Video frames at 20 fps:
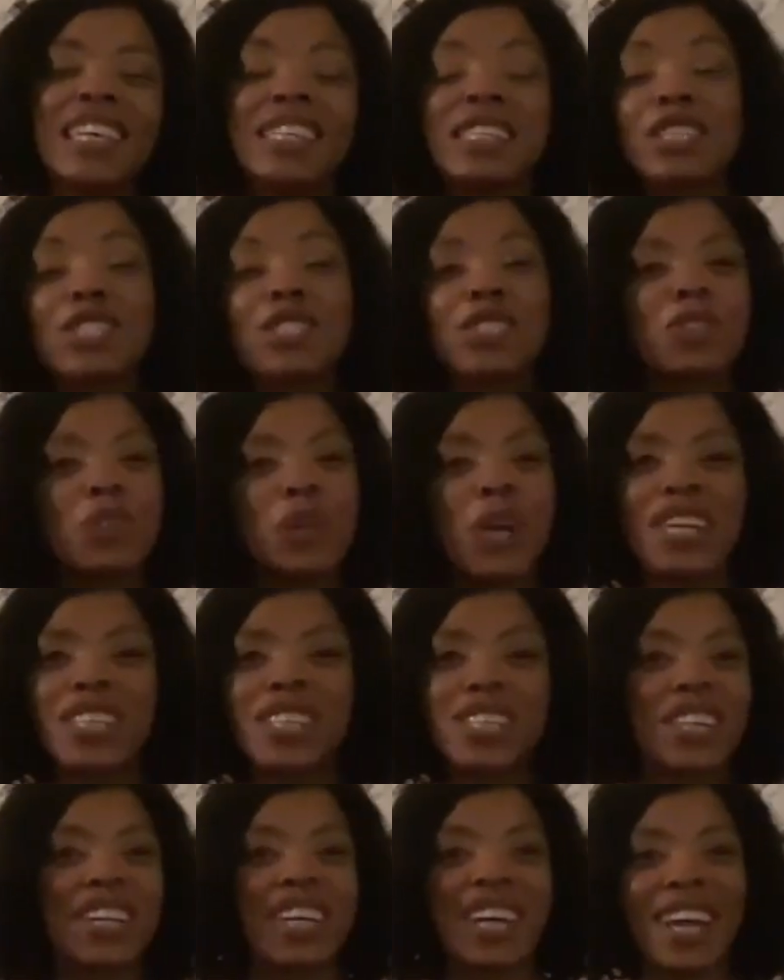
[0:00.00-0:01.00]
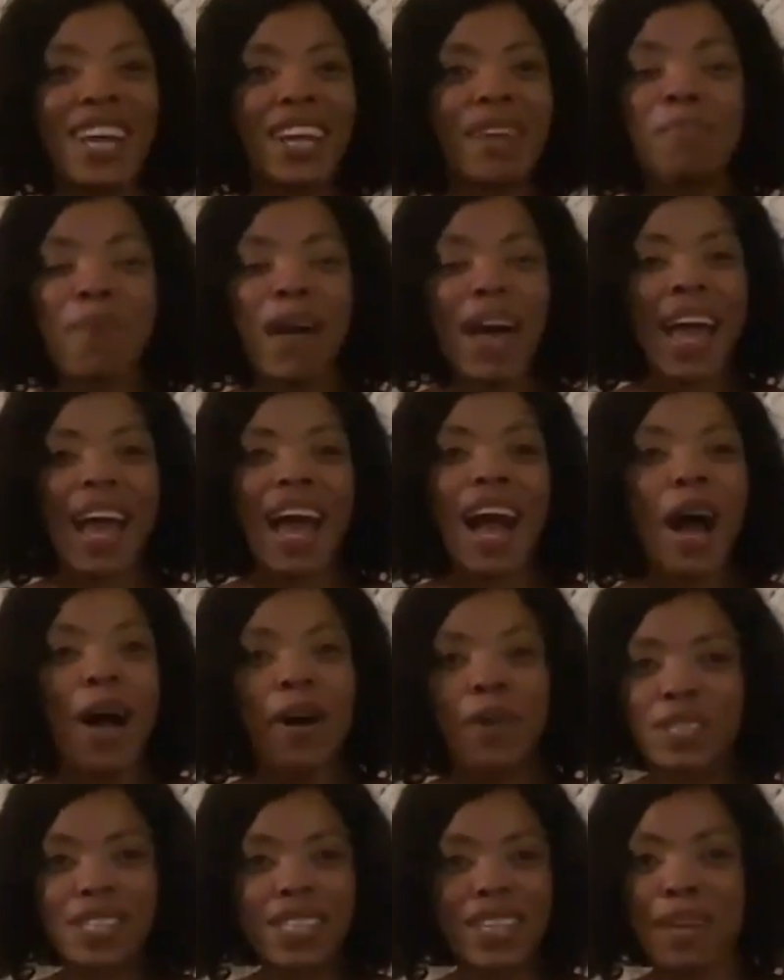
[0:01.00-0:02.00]
There's a stranger in my
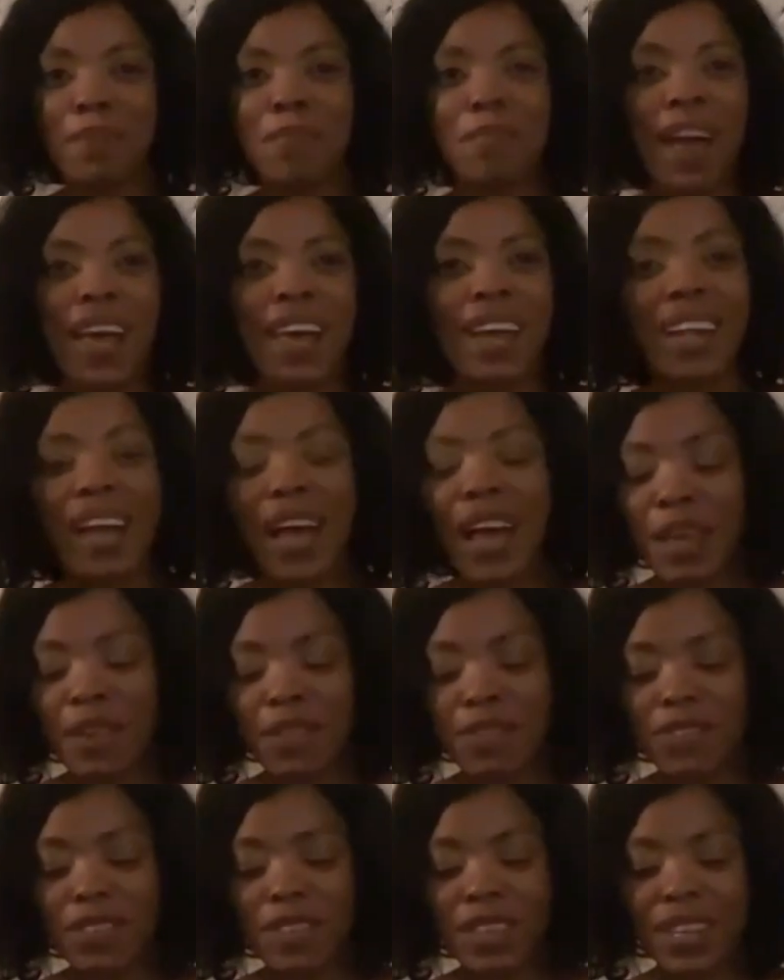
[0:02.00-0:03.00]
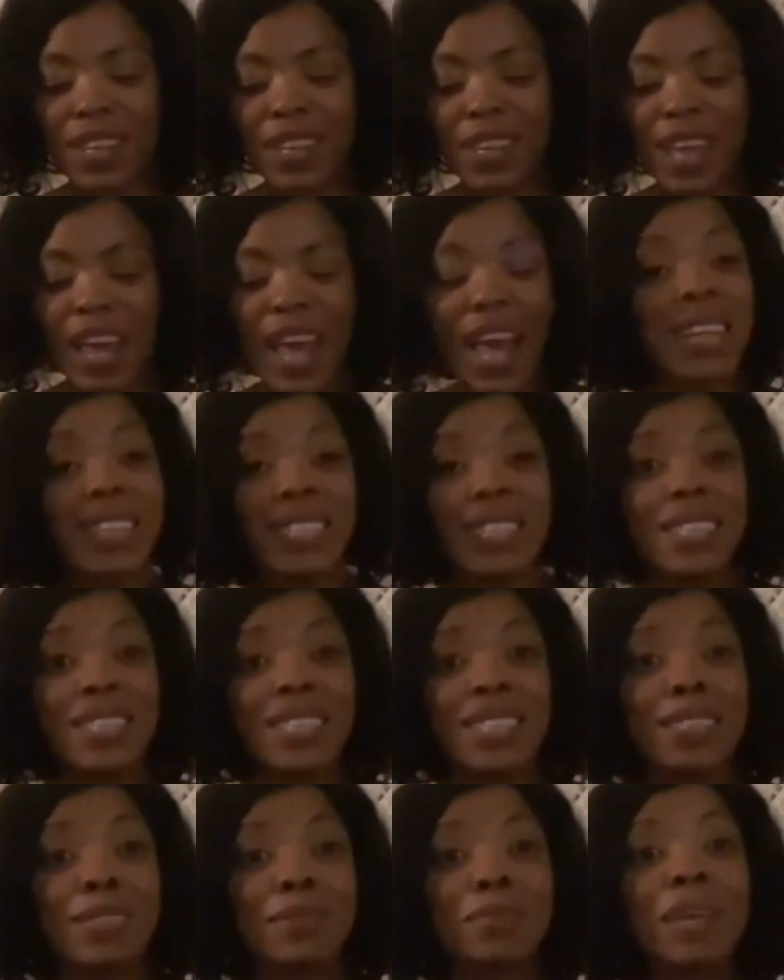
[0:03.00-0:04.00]
house, in my life, and
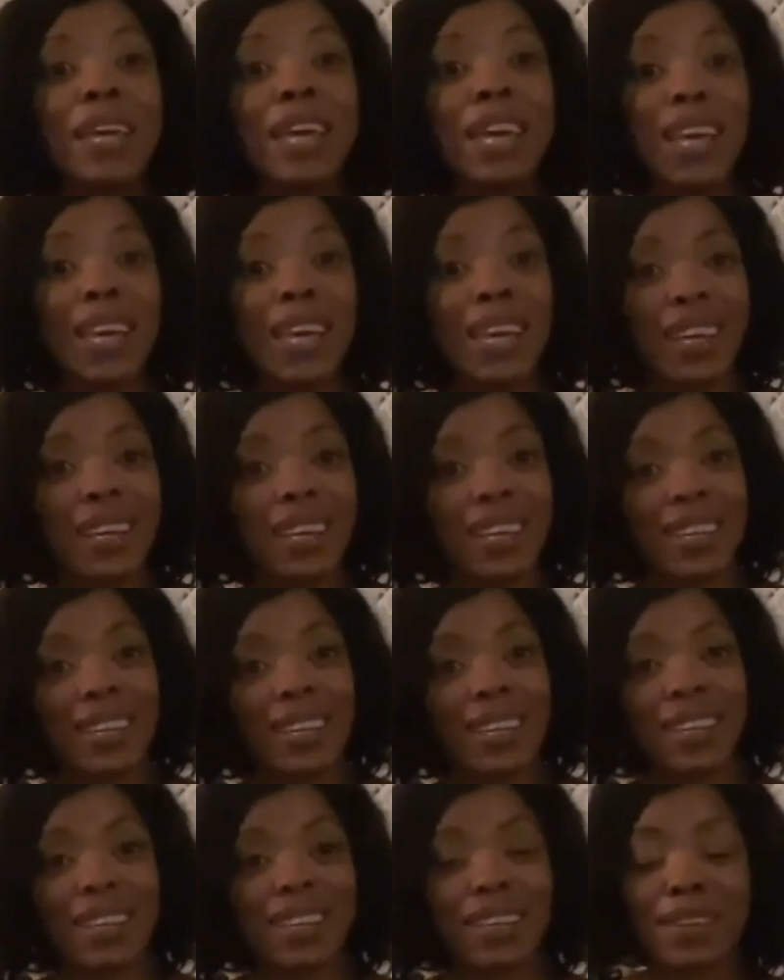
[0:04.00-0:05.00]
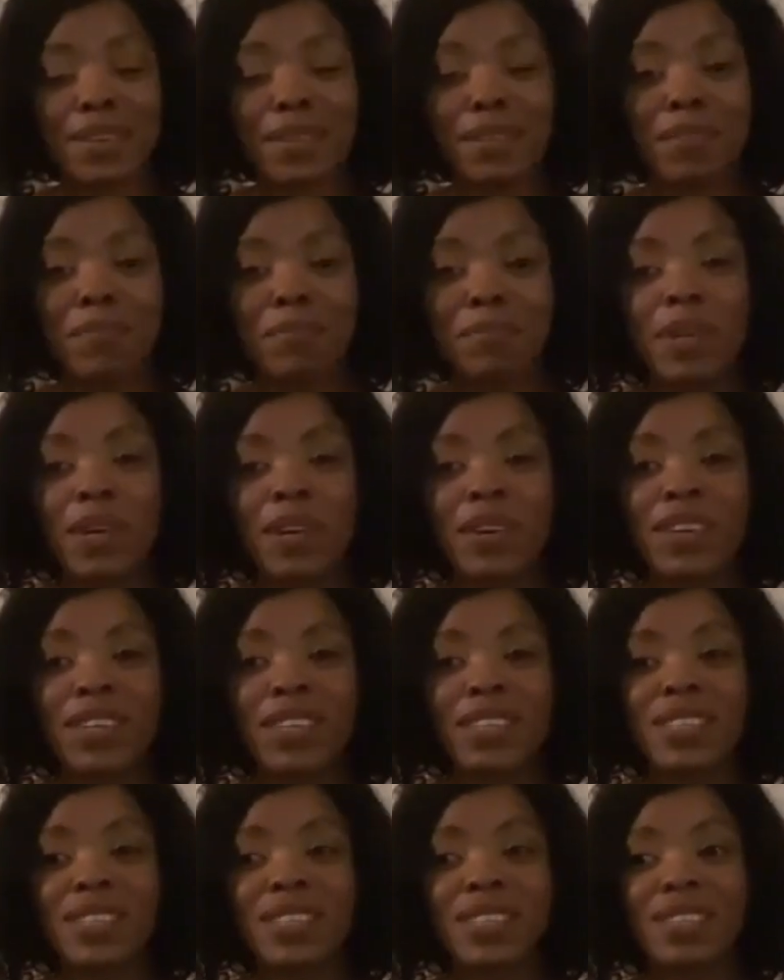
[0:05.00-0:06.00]
it is me.
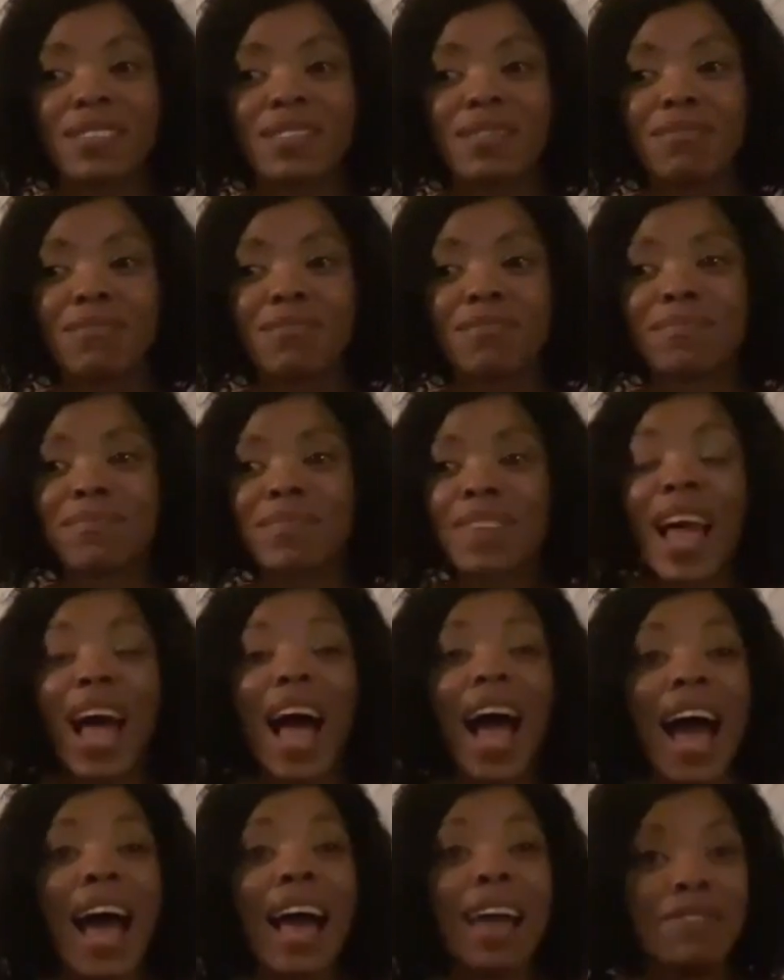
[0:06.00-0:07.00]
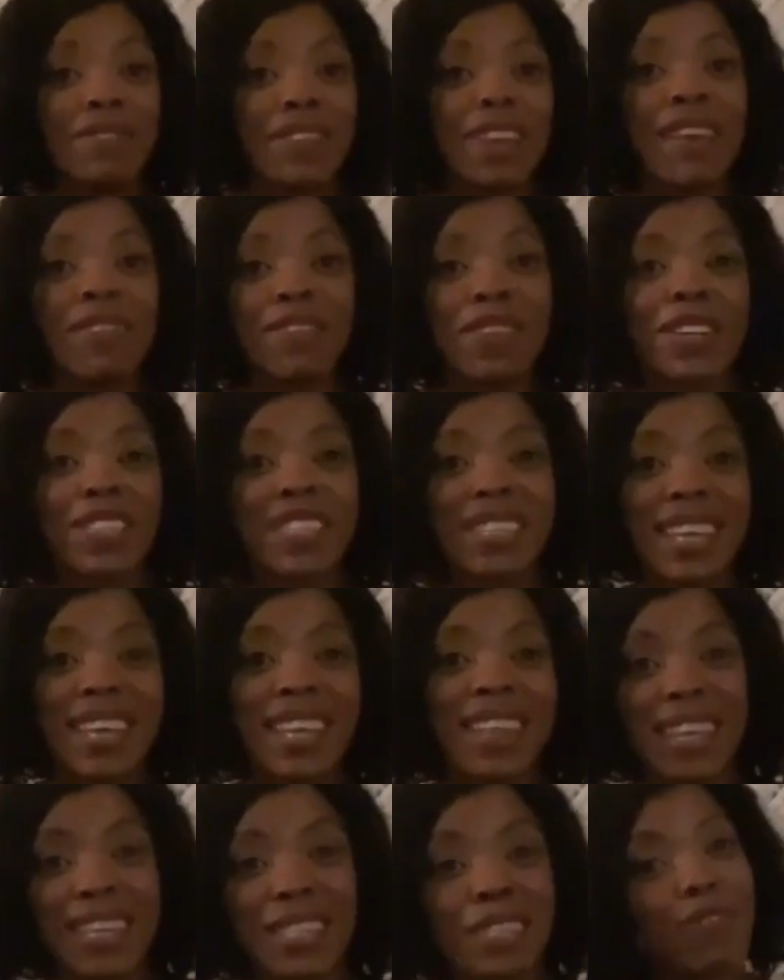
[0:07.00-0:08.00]
Because I've never
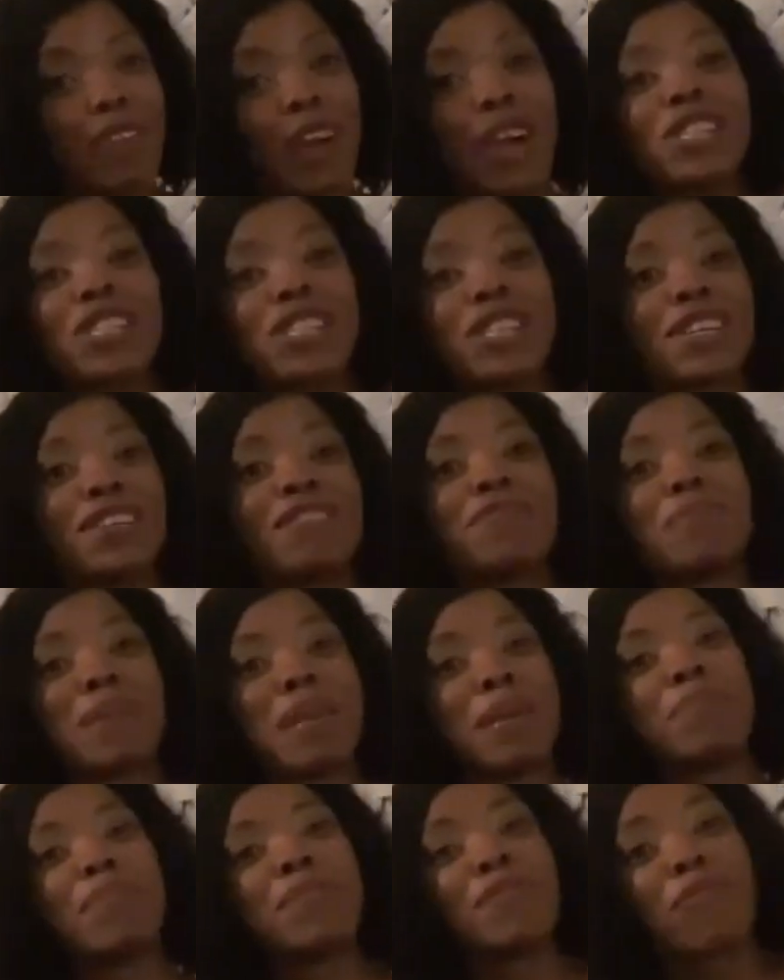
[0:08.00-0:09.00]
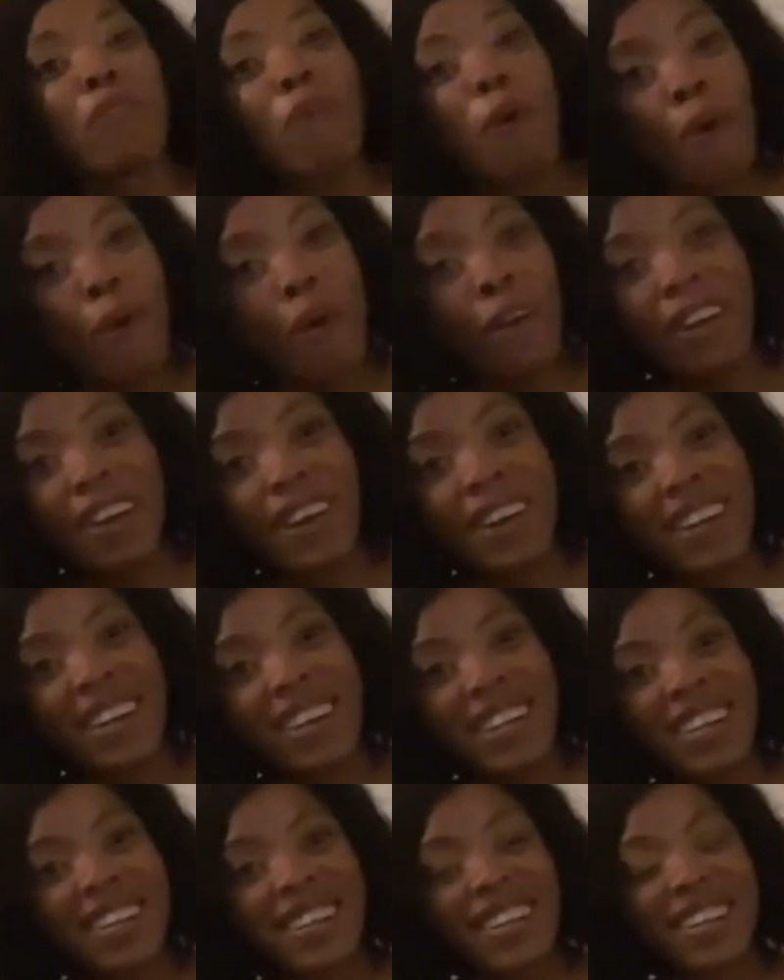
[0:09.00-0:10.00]
seen this version of me before.